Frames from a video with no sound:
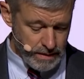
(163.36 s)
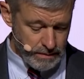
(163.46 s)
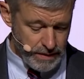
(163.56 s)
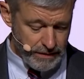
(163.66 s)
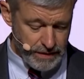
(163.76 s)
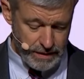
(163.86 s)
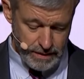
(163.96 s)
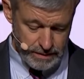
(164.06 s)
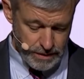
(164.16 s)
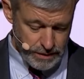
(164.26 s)
but have
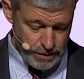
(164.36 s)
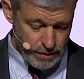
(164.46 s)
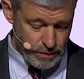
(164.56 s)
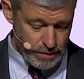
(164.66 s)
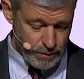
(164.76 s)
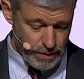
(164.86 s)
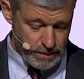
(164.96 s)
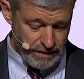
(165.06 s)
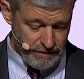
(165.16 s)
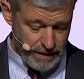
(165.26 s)
nothing to do with
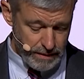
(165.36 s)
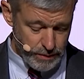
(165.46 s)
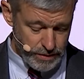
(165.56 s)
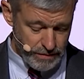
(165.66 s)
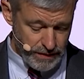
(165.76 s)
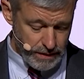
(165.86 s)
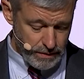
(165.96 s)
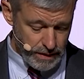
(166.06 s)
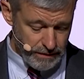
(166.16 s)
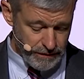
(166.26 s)
worldly fables fit
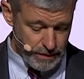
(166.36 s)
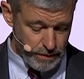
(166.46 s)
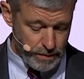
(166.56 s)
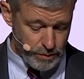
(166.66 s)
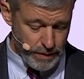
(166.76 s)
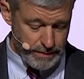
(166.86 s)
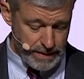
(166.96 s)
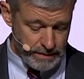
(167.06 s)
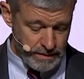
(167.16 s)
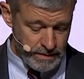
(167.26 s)
only for old
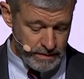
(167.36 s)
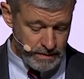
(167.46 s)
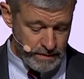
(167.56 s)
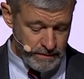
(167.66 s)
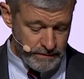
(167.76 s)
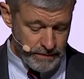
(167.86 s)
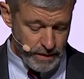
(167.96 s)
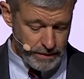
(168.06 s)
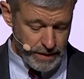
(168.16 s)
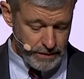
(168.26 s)
women.
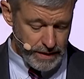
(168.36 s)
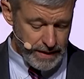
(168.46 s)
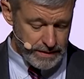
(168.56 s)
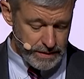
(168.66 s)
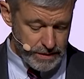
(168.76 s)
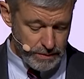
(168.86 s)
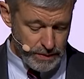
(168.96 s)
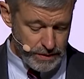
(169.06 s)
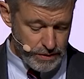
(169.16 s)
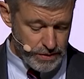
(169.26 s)
On the other hand,
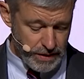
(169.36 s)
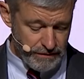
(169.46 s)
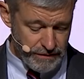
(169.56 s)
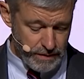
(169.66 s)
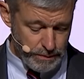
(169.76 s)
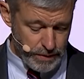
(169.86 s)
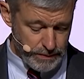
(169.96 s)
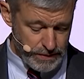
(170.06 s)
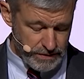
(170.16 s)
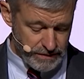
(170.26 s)
discipline yourself for the
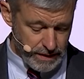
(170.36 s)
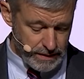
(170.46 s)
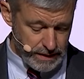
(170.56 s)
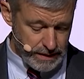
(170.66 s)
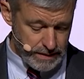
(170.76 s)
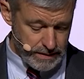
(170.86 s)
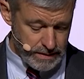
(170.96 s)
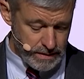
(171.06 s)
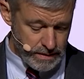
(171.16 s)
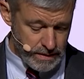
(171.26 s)
purpose of
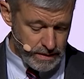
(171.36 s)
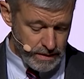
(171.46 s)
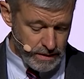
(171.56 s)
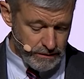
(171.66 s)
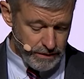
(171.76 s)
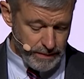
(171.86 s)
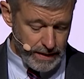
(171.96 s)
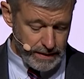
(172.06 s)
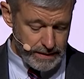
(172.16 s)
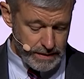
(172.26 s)
godliness. For
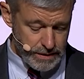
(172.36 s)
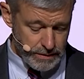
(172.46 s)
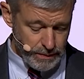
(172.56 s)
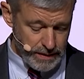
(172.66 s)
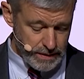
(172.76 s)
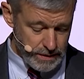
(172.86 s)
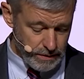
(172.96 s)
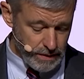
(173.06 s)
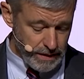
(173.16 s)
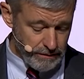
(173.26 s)
bodily discipline is
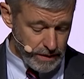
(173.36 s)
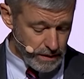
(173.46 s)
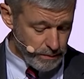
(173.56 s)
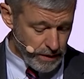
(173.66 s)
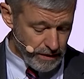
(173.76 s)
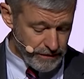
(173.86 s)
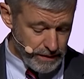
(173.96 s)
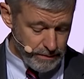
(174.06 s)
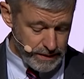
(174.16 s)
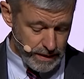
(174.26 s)
only of little
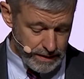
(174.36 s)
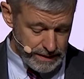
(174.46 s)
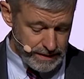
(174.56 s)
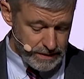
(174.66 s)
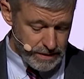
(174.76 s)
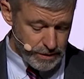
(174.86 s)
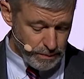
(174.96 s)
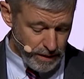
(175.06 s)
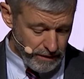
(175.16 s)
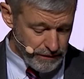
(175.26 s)
profit, but godliness is
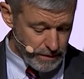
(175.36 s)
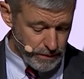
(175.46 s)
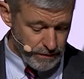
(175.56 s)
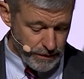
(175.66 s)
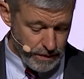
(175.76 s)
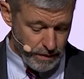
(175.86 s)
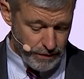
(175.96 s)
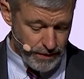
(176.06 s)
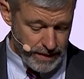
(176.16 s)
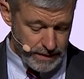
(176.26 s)
profitable for all
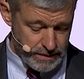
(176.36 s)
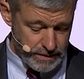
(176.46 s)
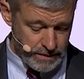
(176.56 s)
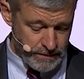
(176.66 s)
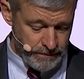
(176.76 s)
things